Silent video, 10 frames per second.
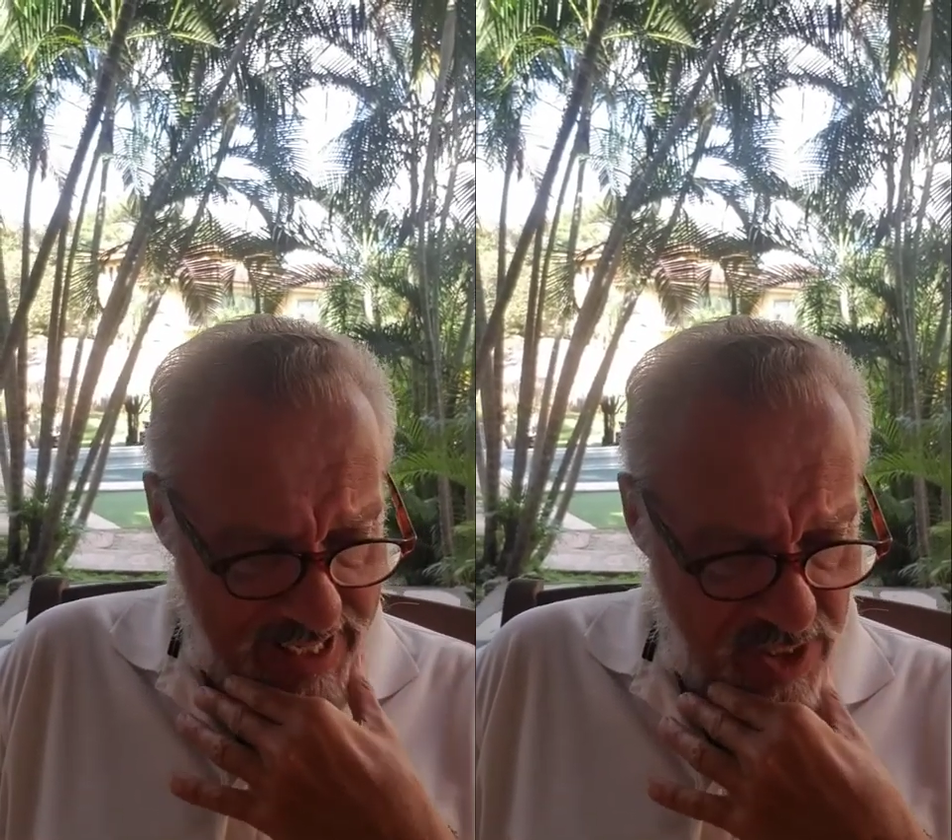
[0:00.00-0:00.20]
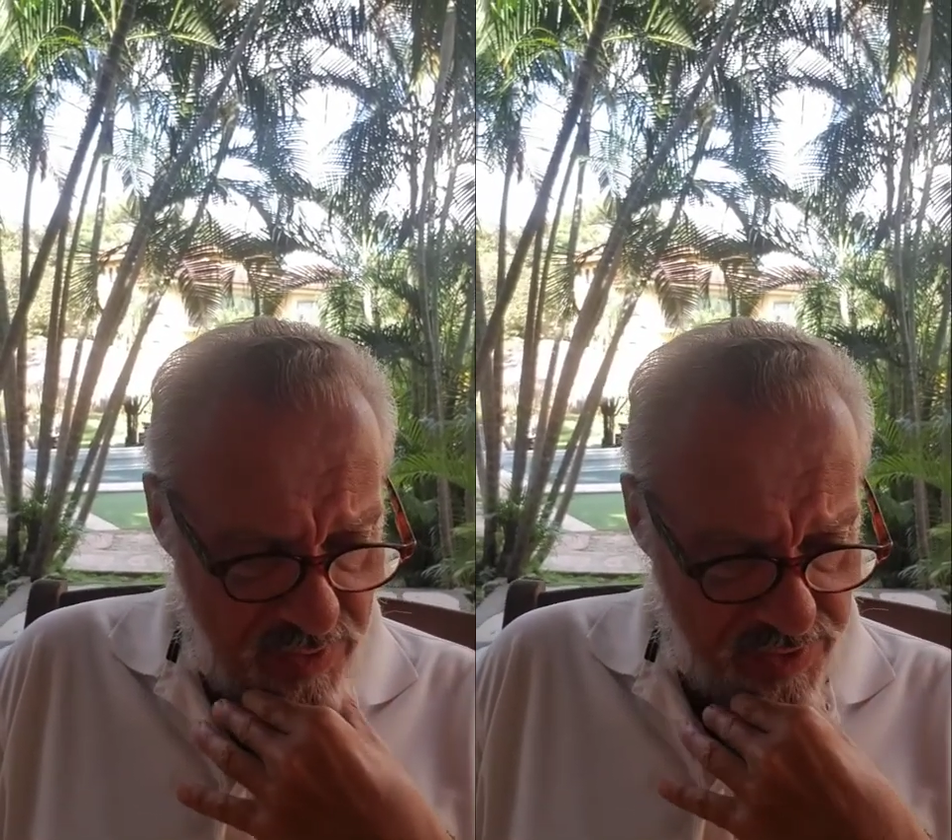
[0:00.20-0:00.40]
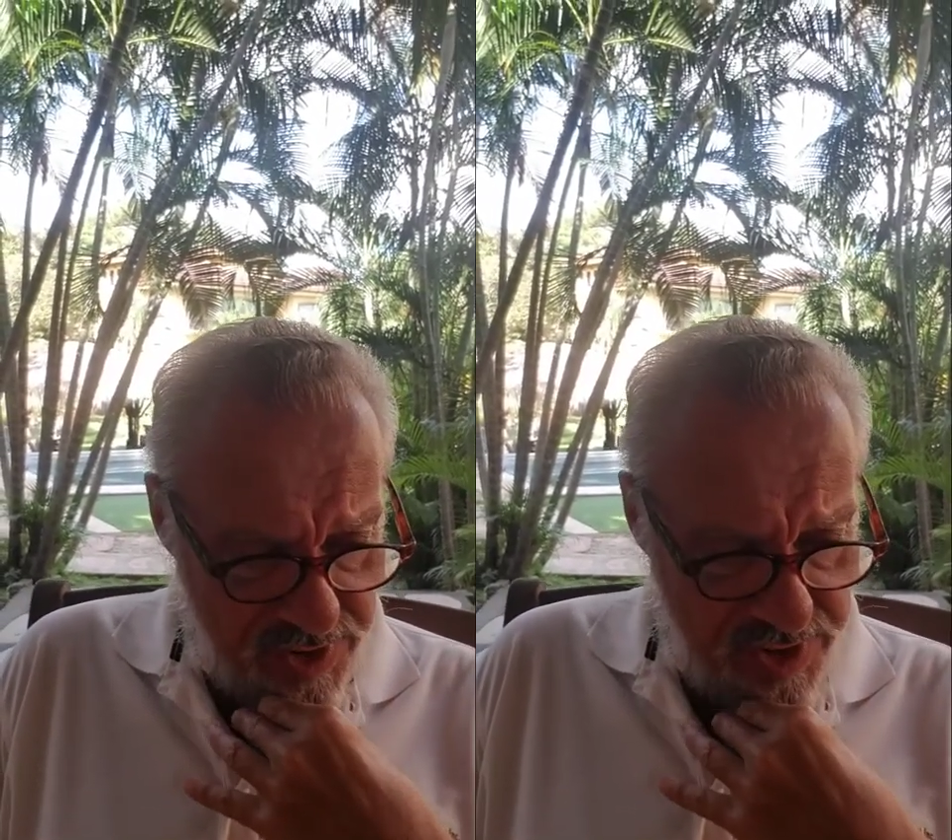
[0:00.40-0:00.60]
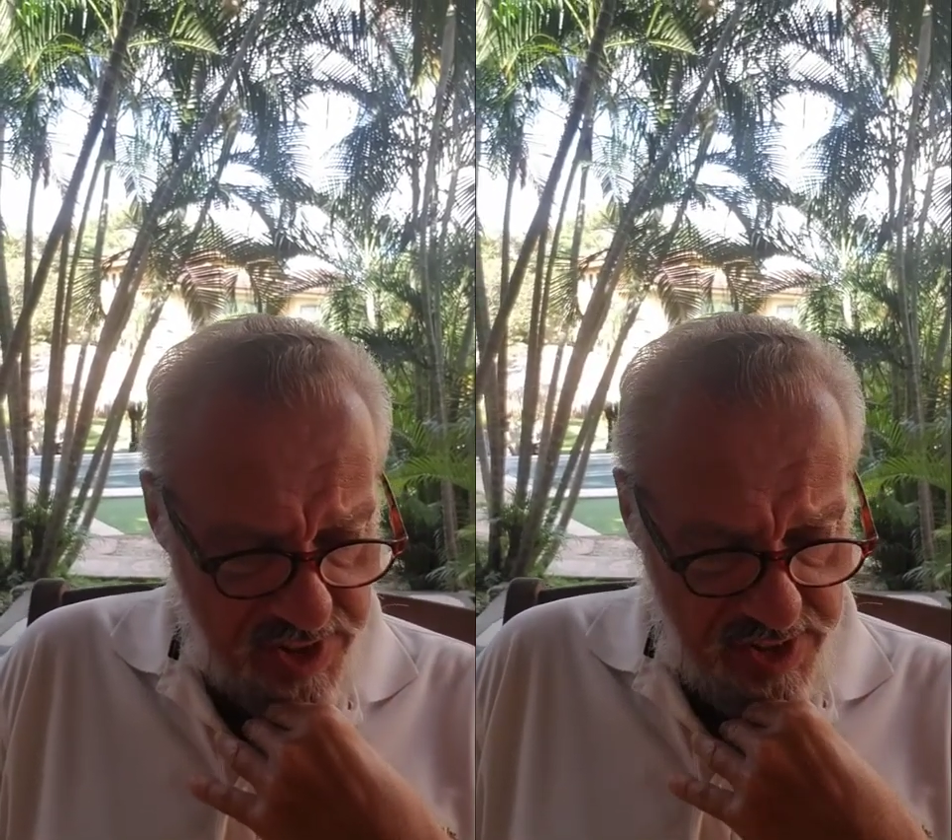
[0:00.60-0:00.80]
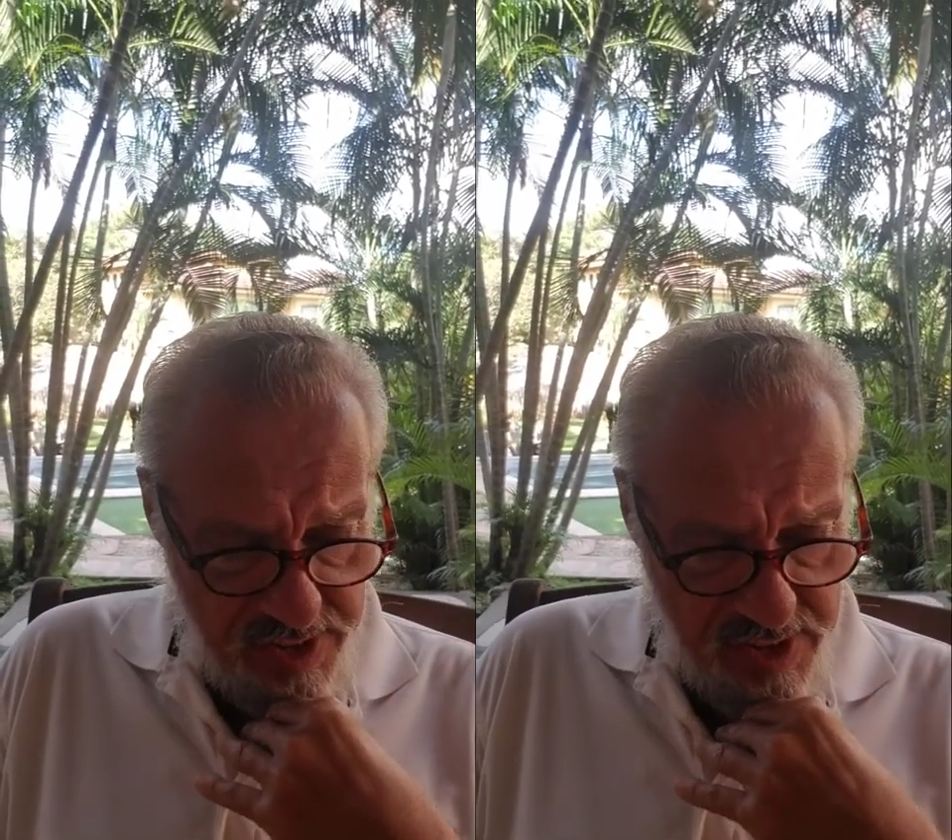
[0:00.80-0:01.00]

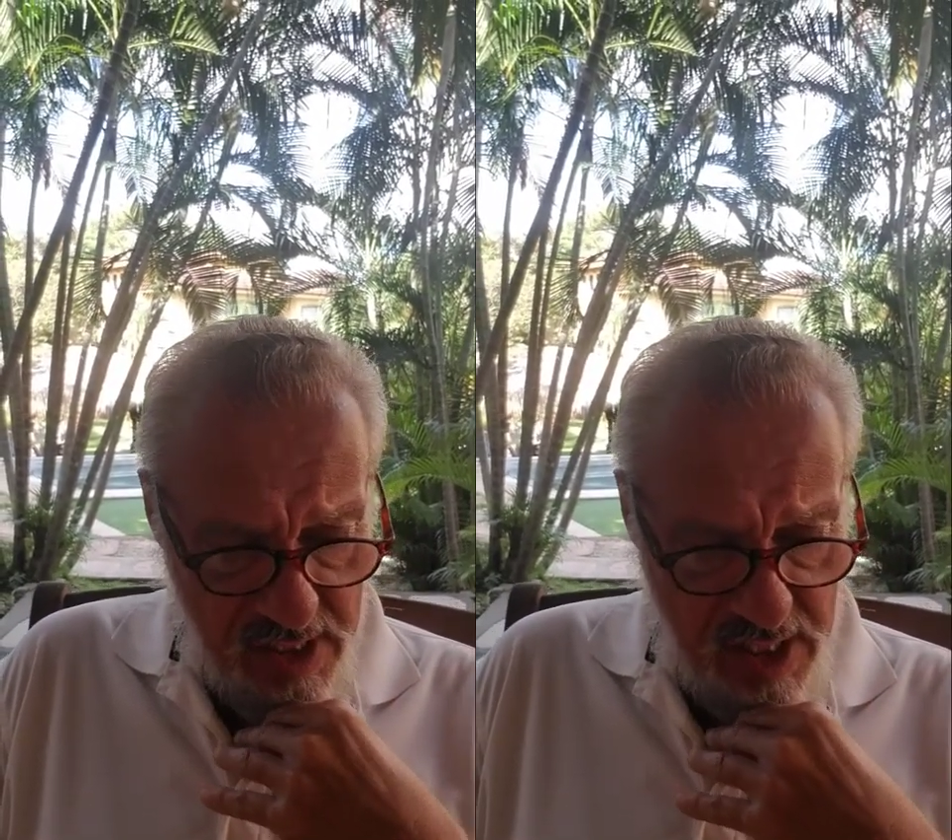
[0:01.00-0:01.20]
interesting